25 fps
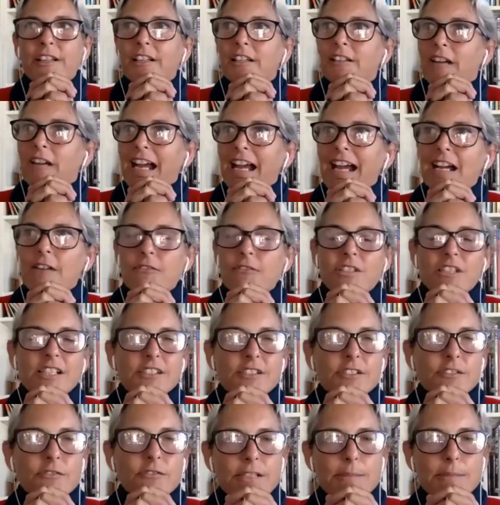half a
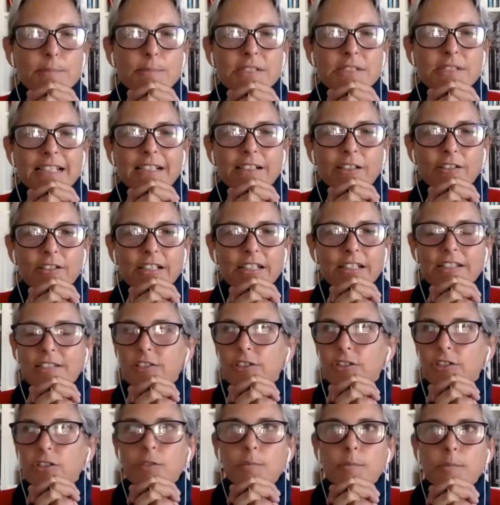dozen ribs out that
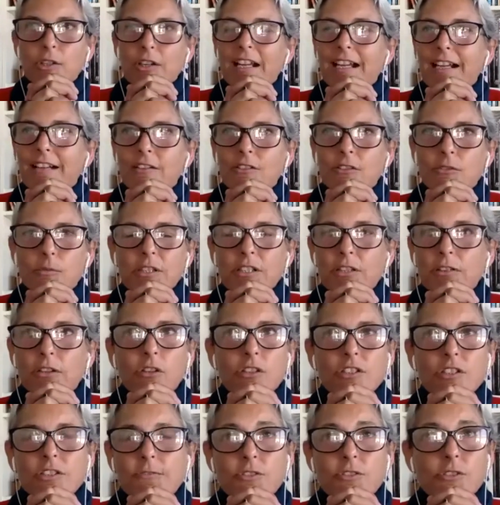zoom around with
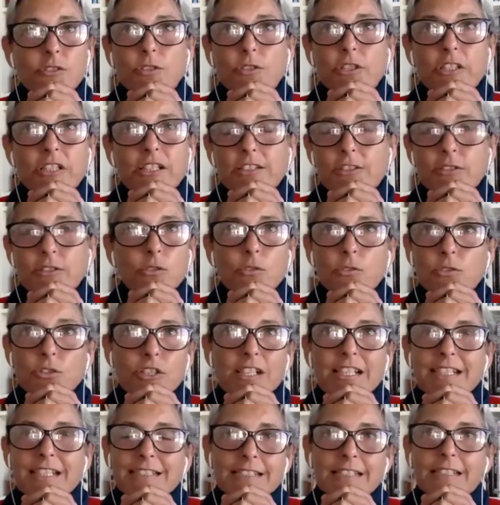lots of tourists all
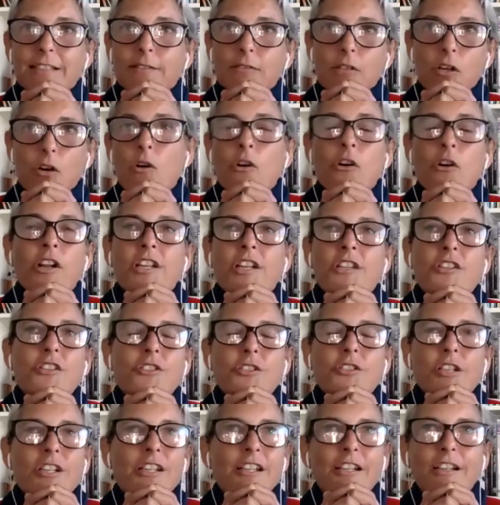dressed in orange,
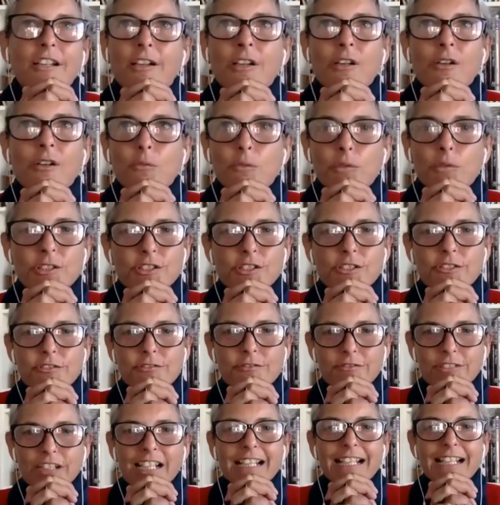was
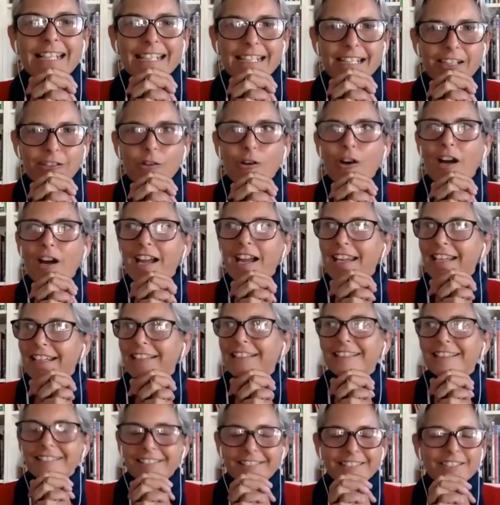really quite
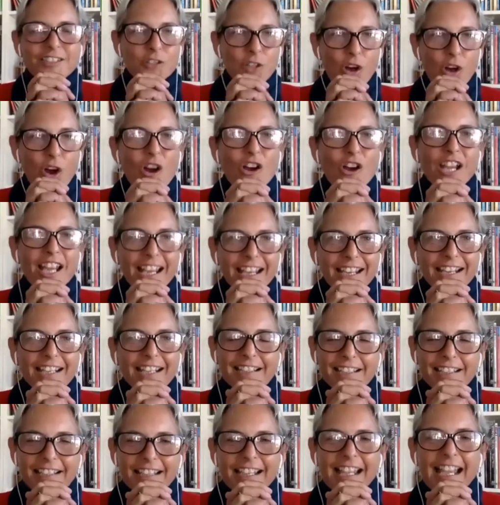shocking.
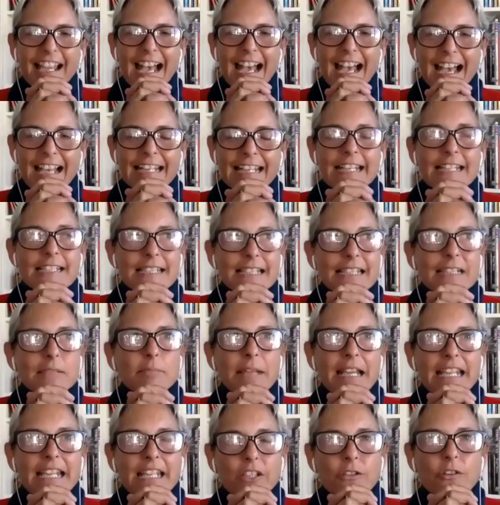And it did
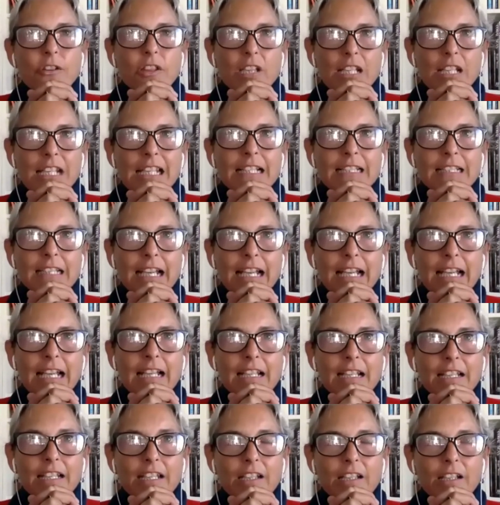make you think that
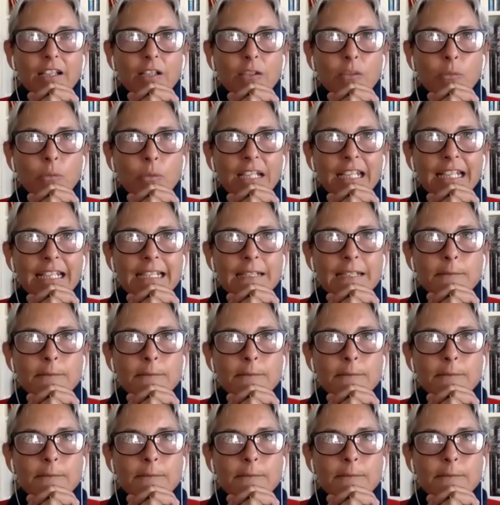we